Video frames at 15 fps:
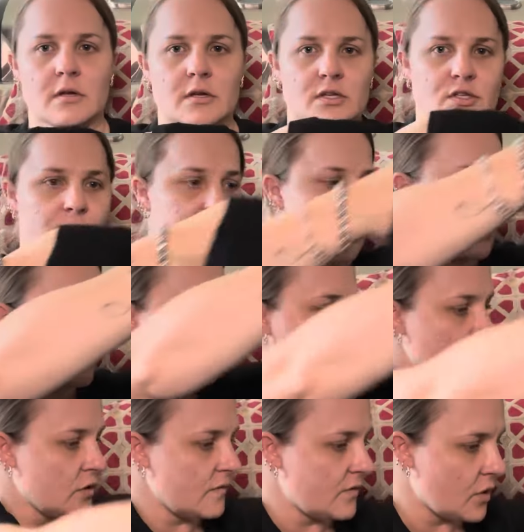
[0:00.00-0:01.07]
So I got
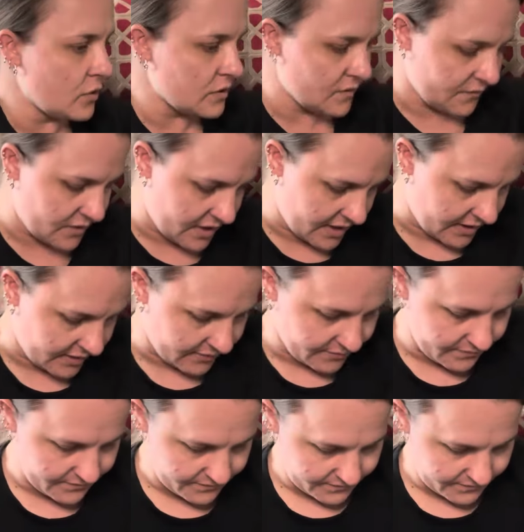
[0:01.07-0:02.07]
2 of those for him.